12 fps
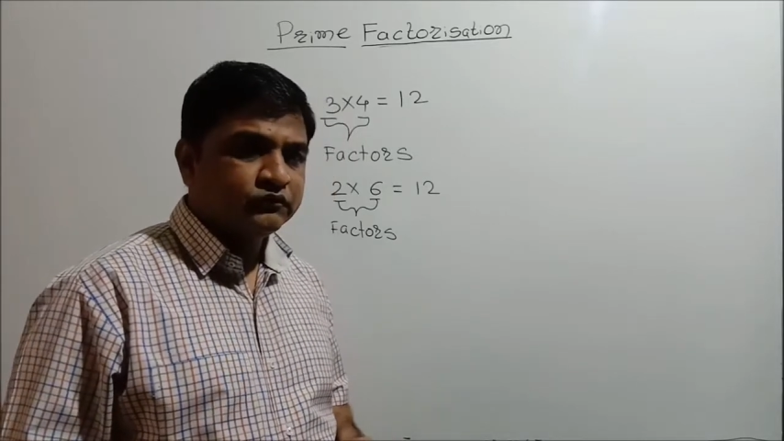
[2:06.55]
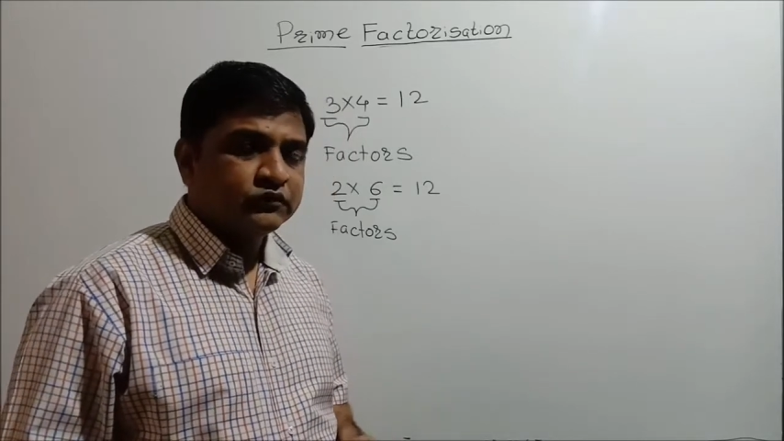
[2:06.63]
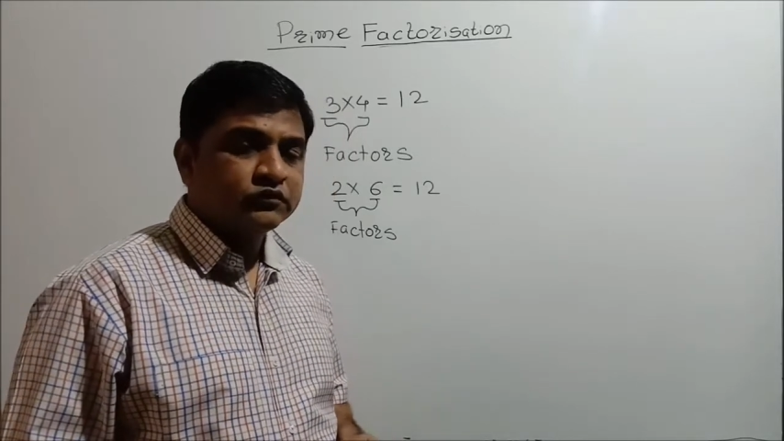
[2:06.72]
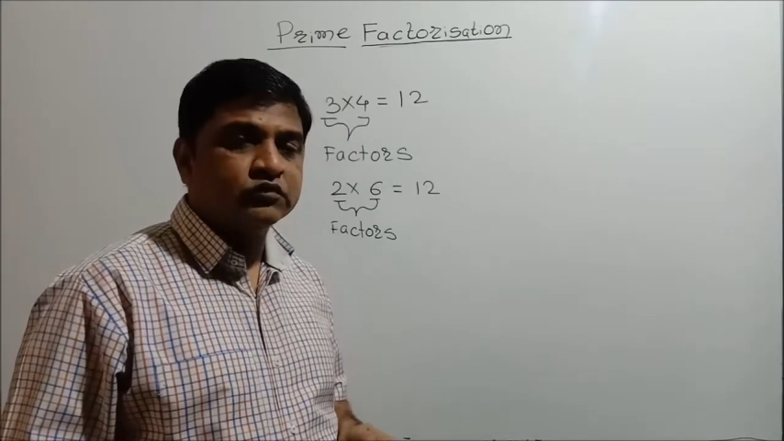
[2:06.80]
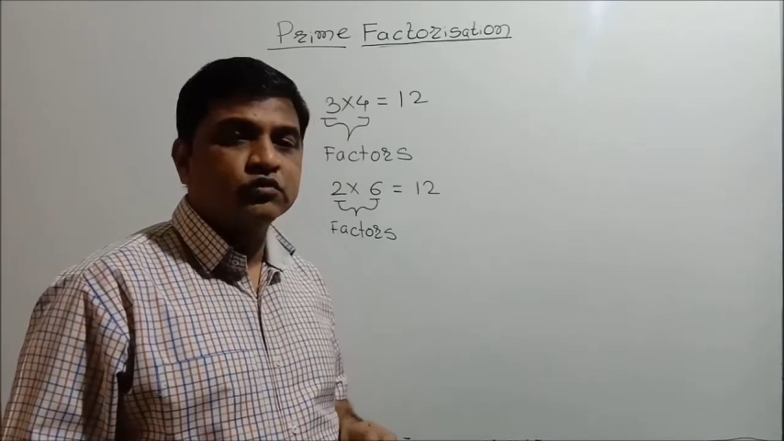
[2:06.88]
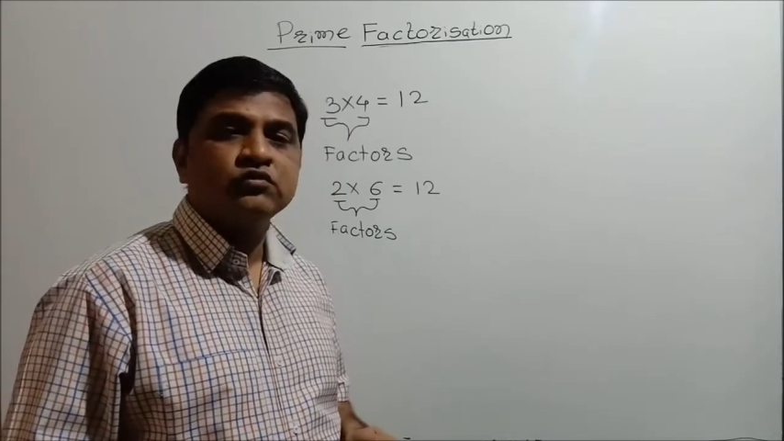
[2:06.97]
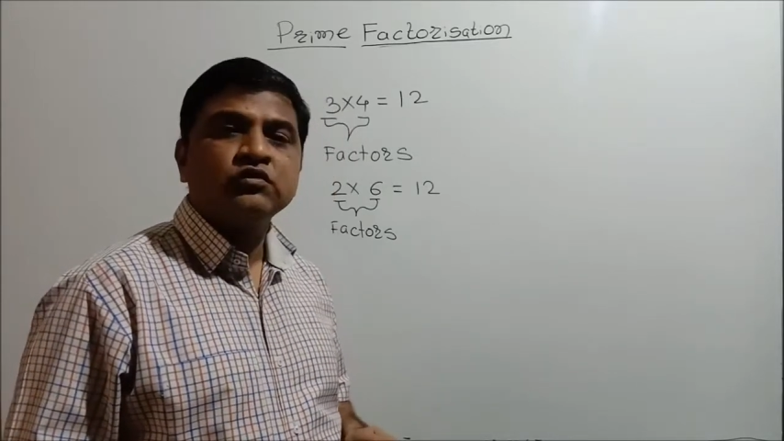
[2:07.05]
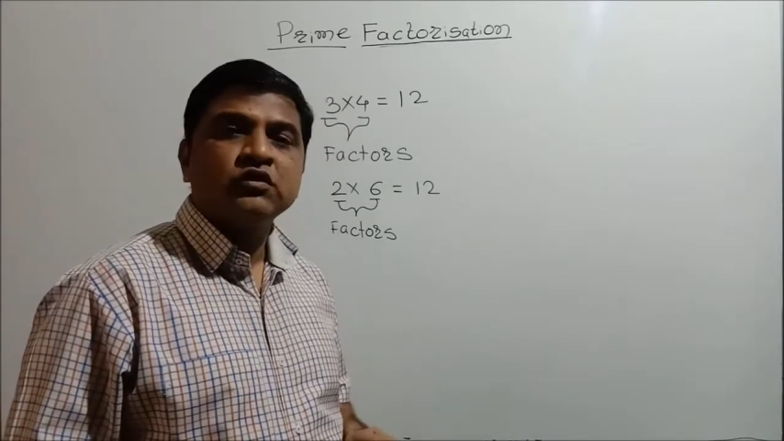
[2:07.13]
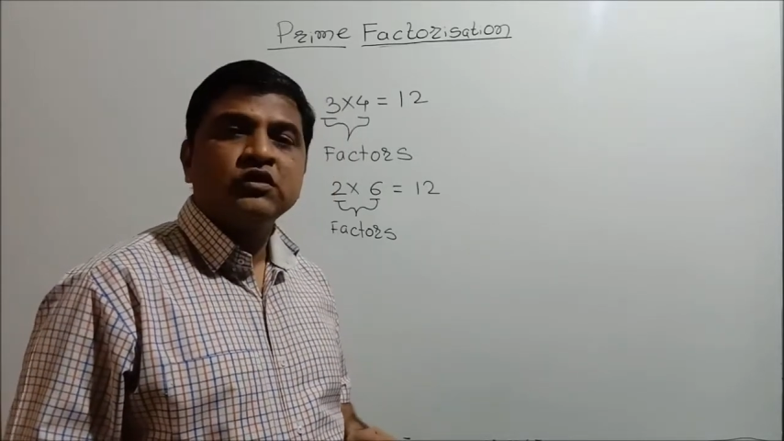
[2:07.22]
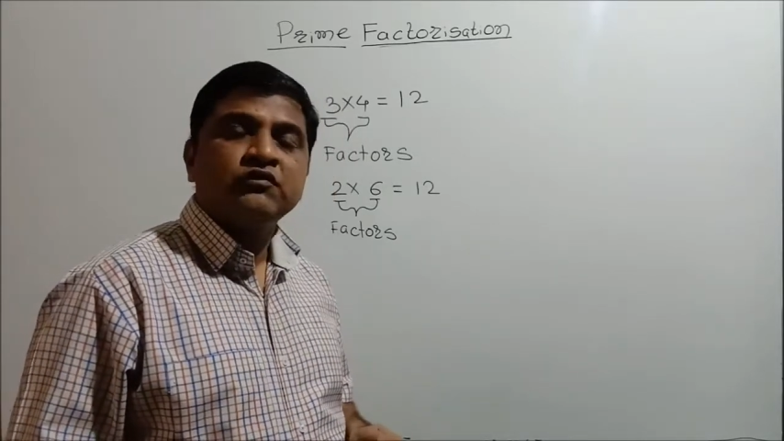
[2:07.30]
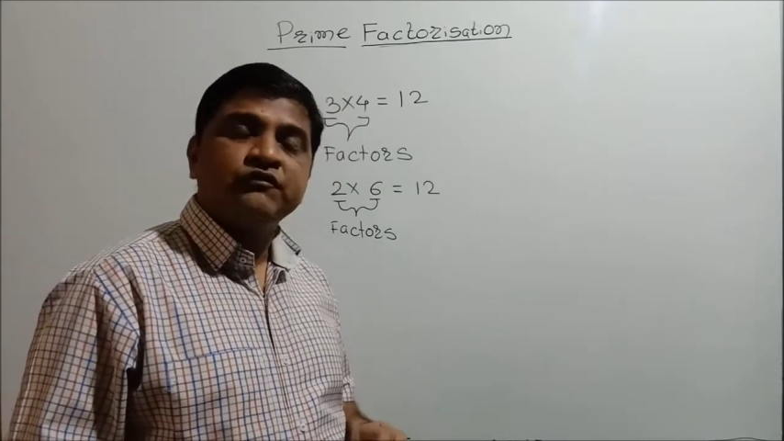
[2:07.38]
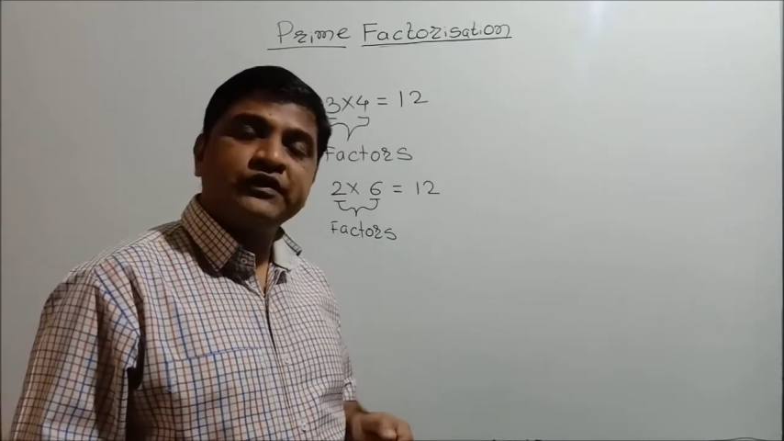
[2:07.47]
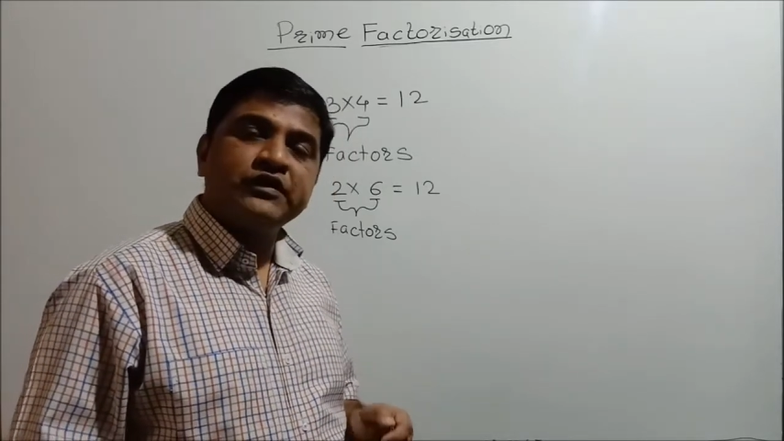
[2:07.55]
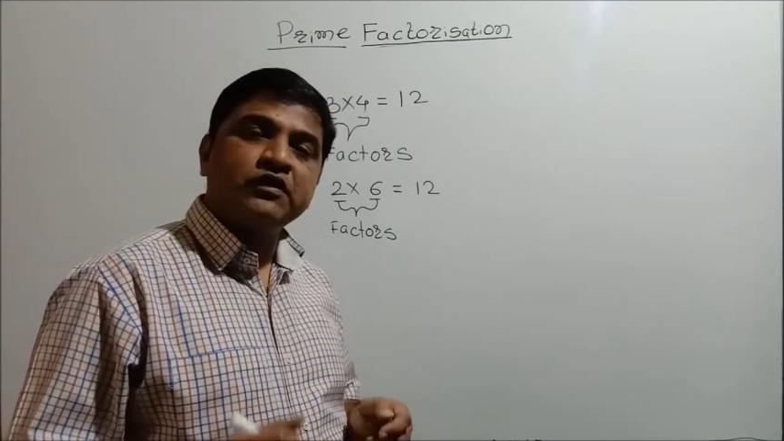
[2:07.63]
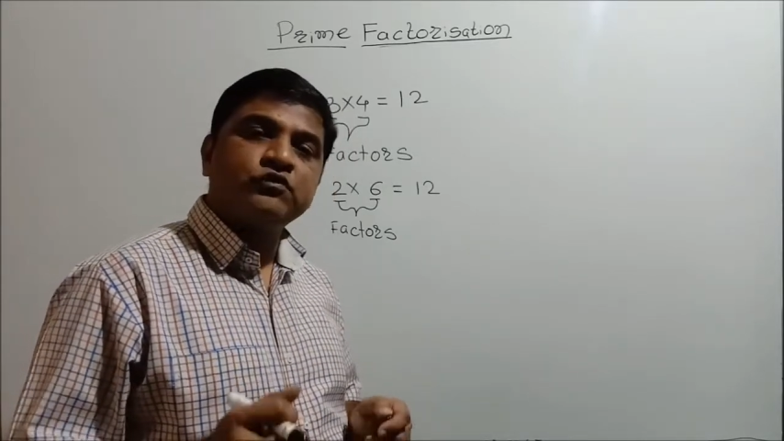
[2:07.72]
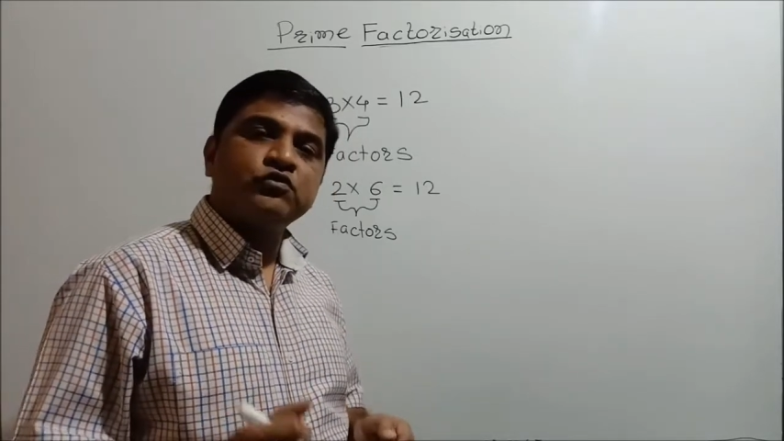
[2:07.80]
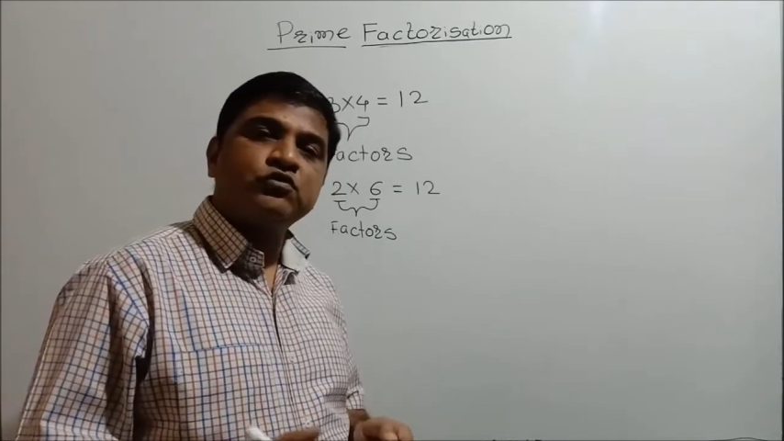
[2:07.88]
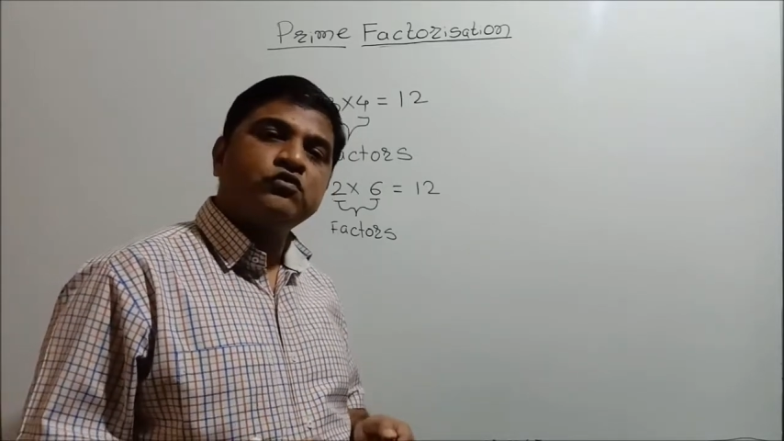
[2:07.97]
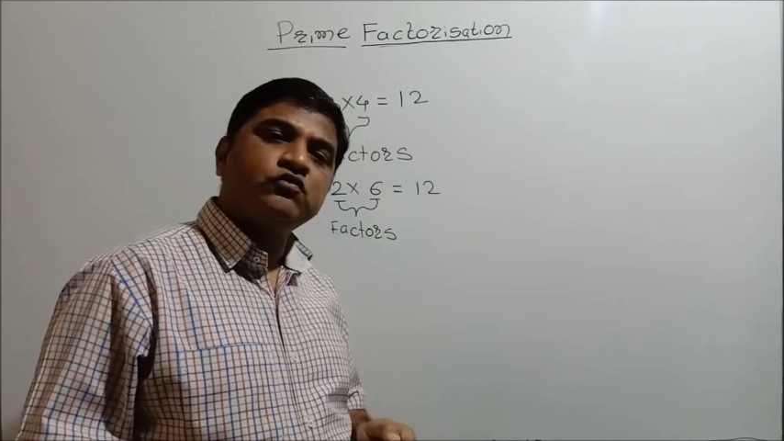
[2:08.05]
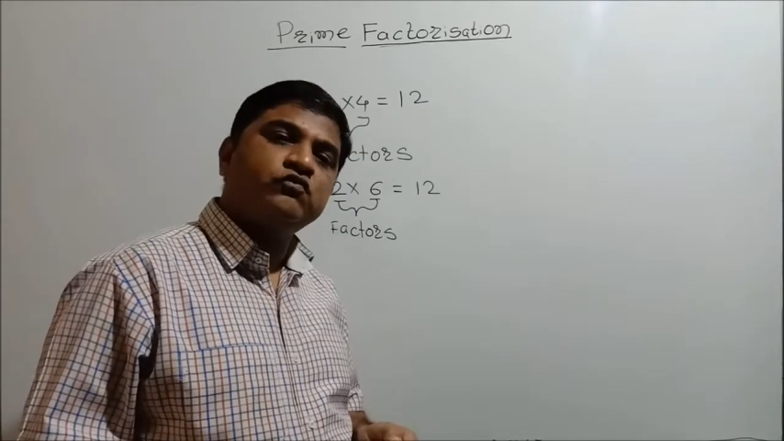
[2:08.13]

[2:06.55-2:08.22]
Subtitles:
So we now know